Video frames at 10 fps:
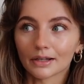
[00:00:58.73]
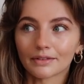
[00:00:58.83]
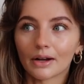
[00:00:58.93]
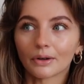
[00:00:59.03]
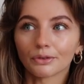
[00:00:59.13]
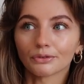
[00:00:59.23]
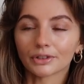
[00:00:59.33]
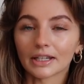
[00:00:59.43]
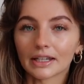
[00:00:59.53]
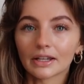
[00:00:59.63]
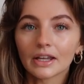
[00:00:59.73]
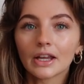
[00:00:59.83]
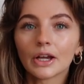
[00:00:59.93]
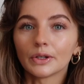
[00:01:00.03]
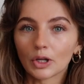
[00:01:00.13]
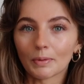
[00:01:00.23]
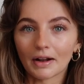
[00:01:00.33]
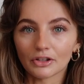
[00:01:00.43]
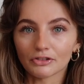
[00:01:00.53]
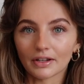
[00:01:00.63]
So I've now got three New
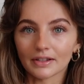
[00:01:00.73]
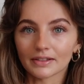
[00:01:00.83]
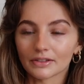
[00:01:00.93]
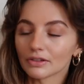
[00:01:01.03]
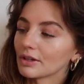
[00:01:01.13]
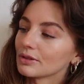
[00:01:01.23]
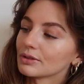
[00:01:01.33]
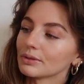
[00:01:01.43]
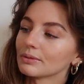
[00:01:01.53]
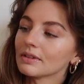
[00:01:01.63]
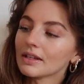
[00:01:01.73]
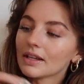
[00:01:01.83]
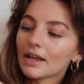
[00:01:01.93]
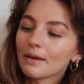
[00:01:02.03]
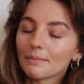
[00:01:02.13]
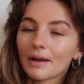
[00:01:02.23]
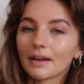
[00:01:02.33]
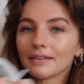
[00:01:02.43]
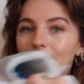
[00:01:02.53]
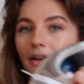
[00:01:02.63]
Balance trainers in total.
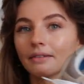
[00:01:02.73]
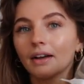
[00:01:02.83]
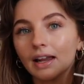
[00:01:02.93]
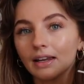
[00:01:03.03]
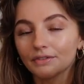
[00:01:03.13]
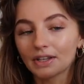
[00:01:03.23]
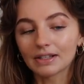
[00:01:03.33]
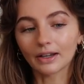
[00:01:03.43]
But yeah, I love these.